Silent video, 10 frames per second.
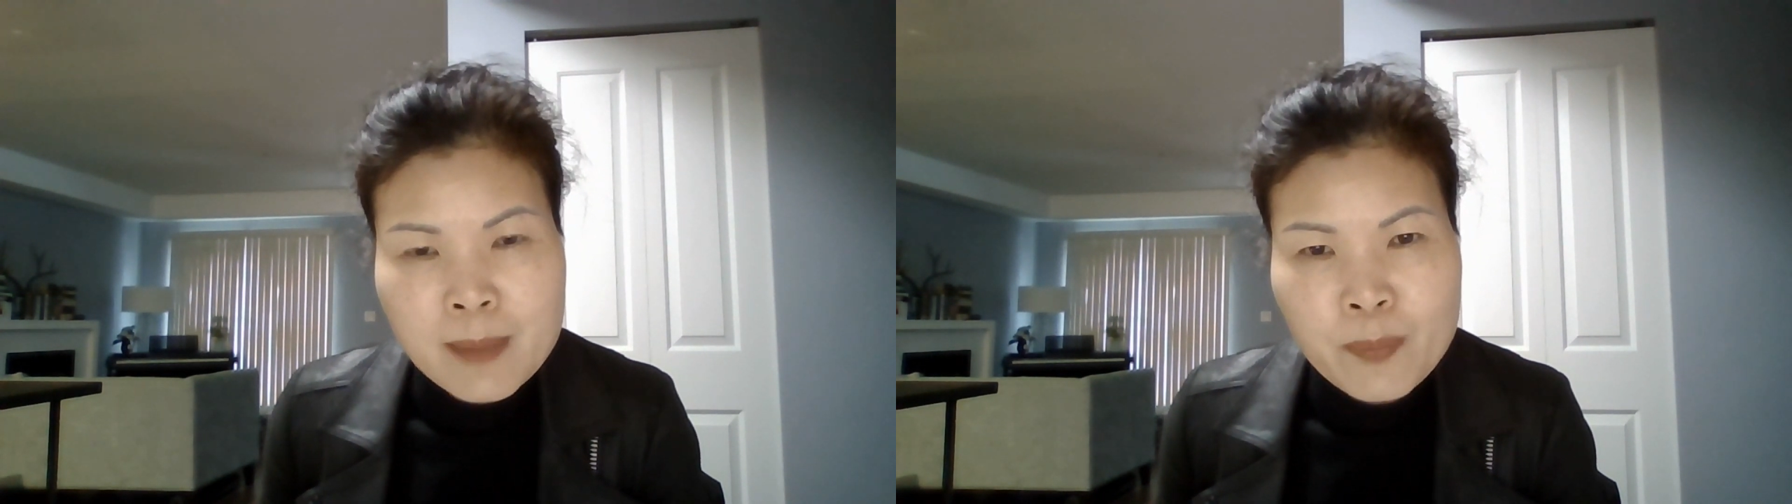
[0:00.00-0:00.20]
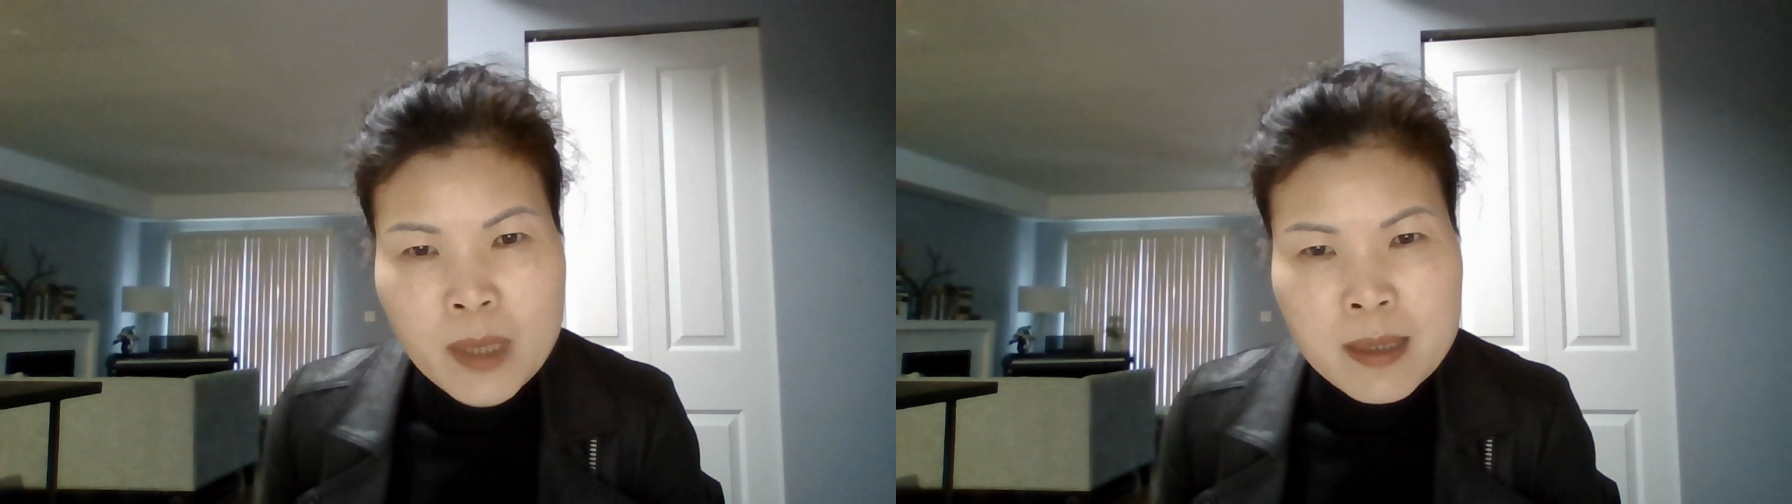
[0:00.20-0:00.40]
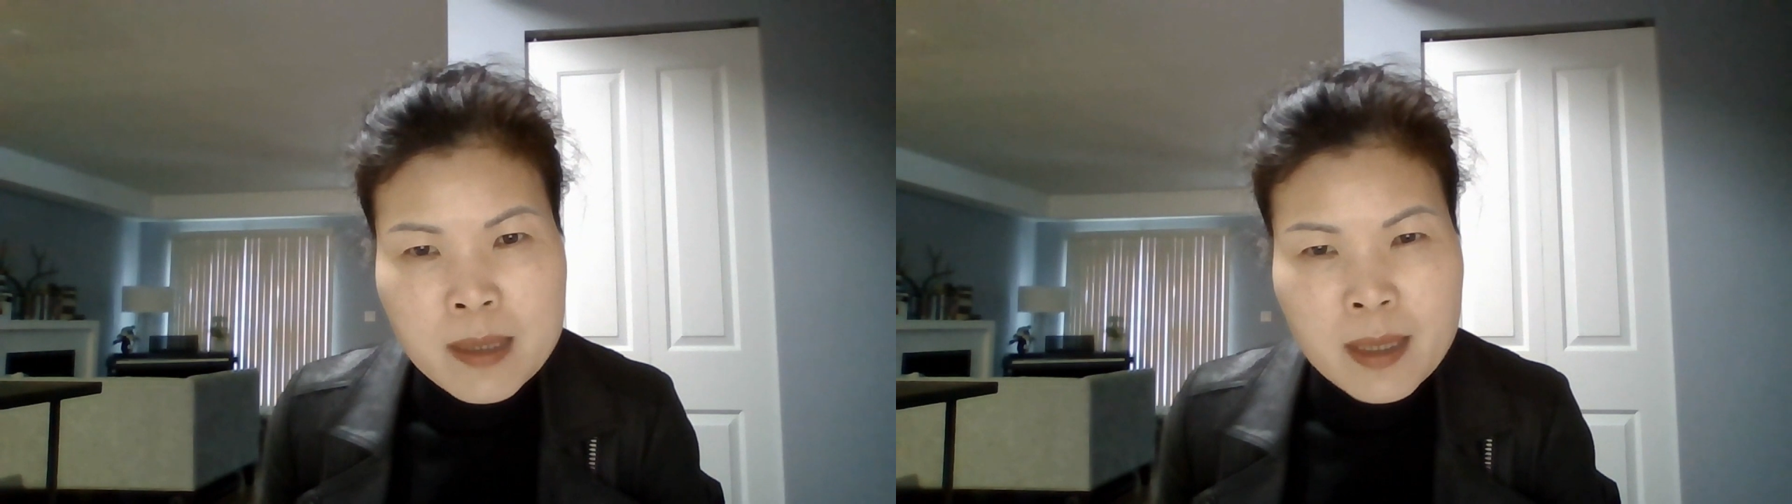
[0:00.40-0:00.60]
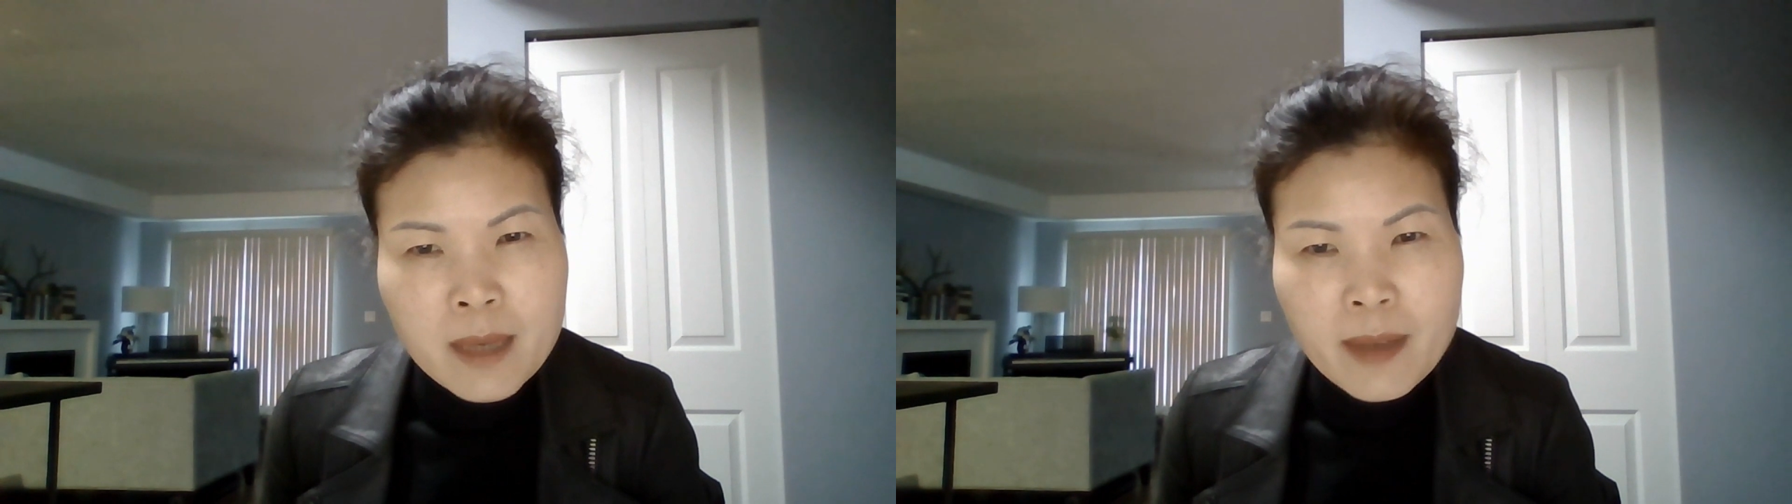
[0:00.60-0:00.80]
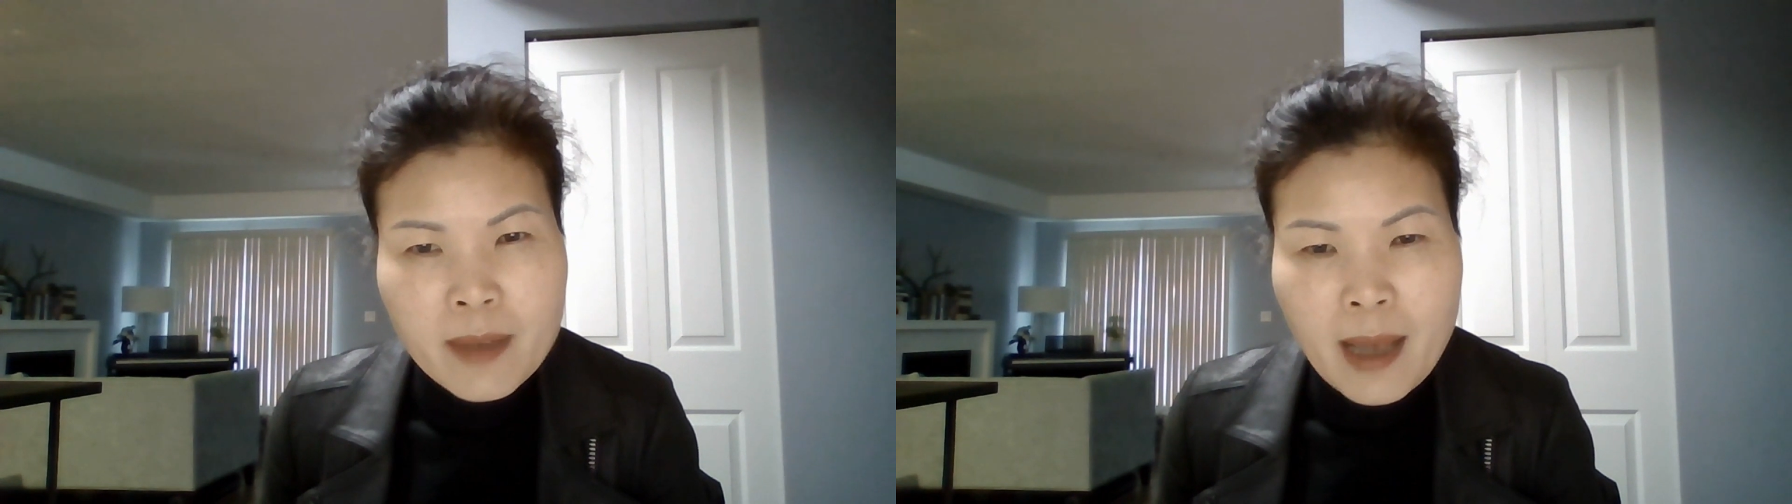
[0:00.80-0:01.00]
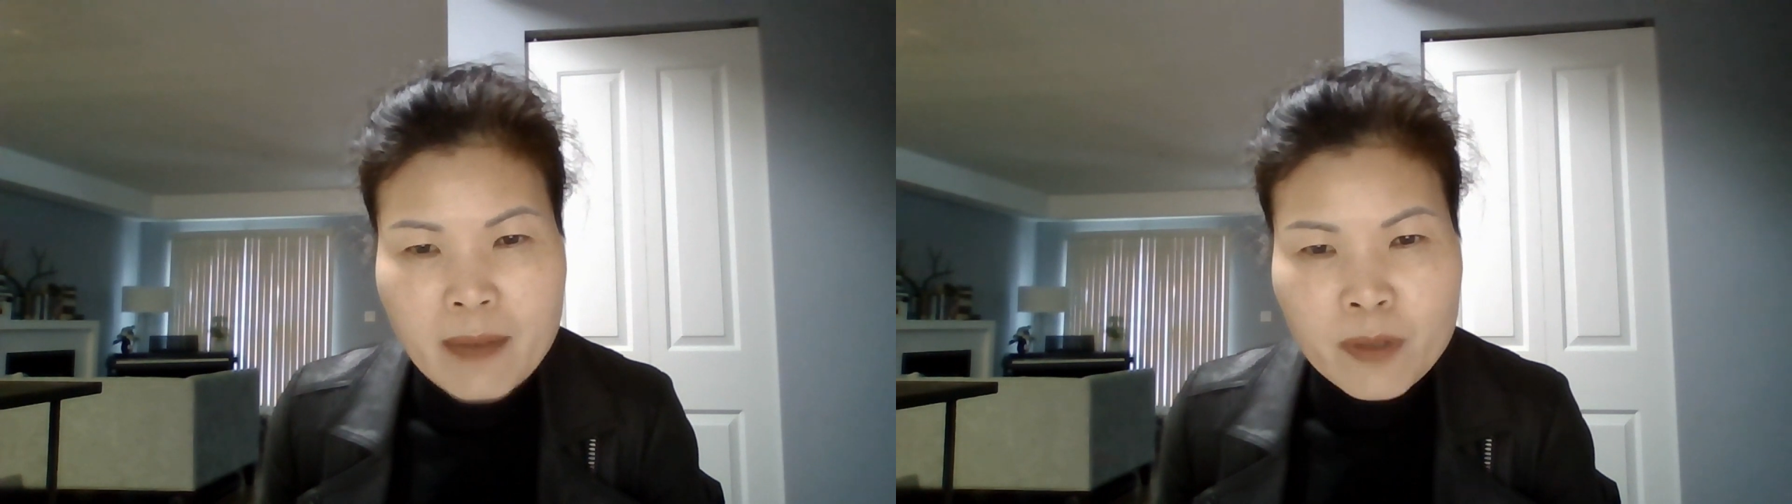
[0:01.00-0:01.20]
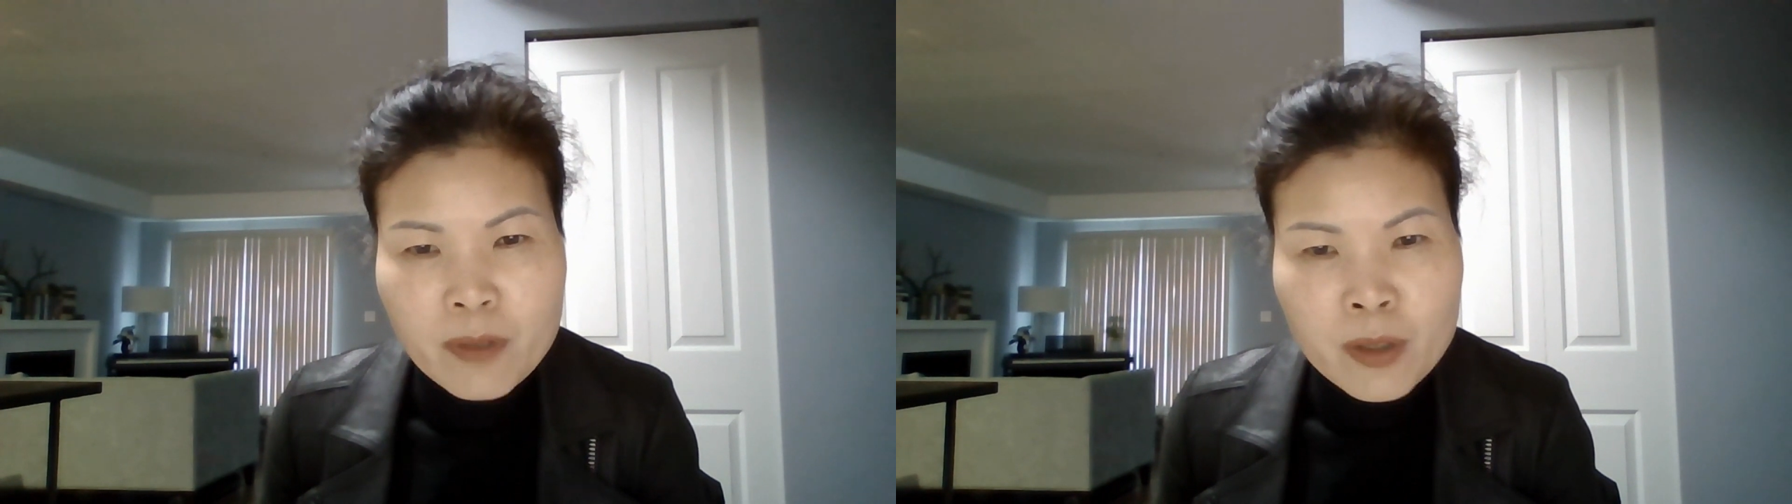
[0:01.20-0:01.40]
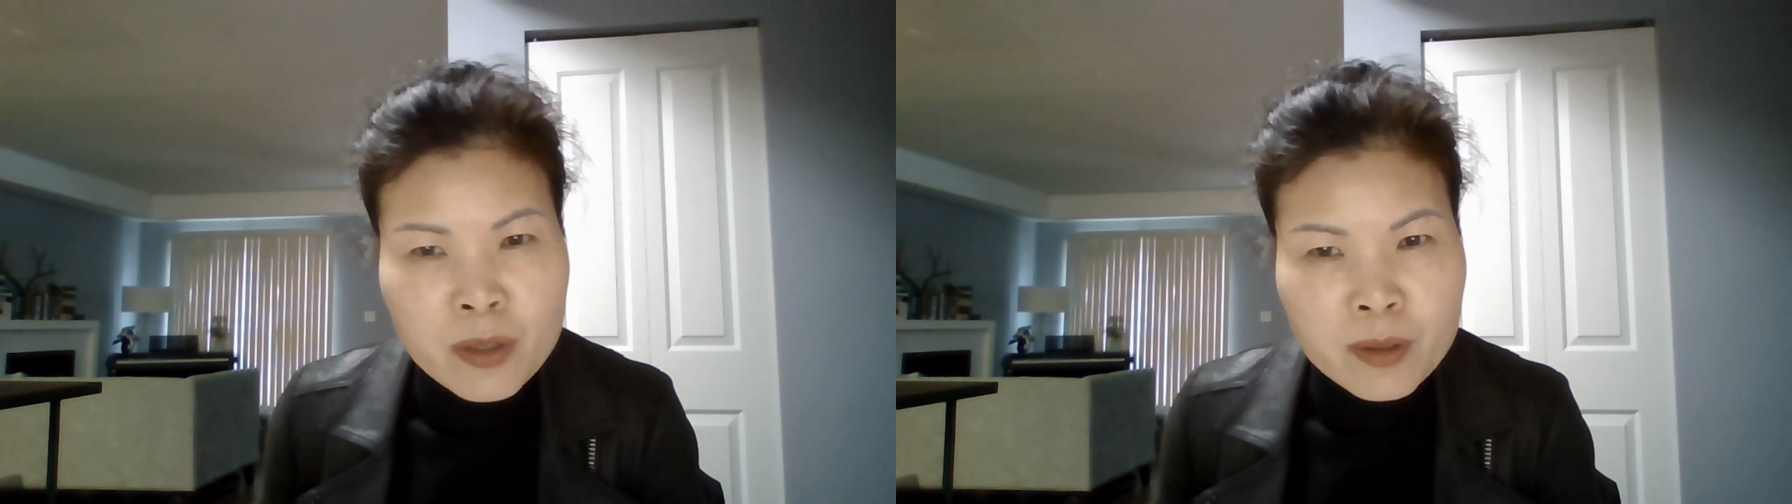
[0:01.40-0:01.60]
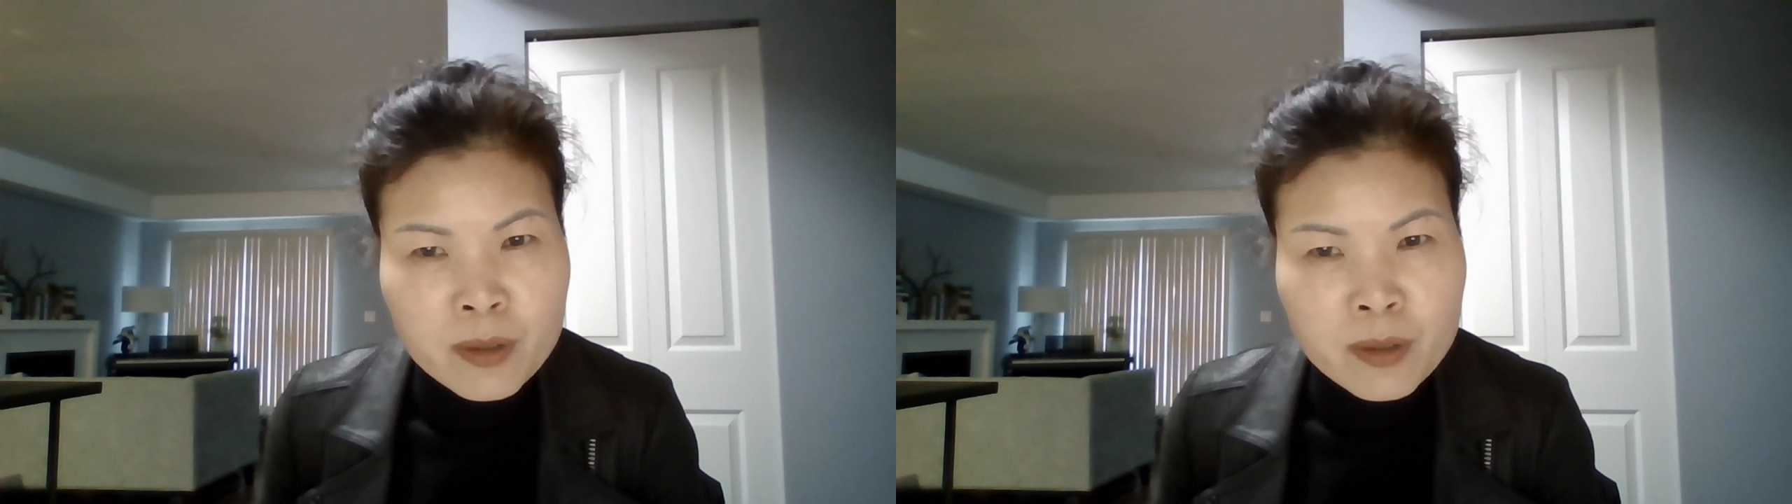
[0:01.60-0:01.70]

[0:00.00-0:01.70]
Some even have virtual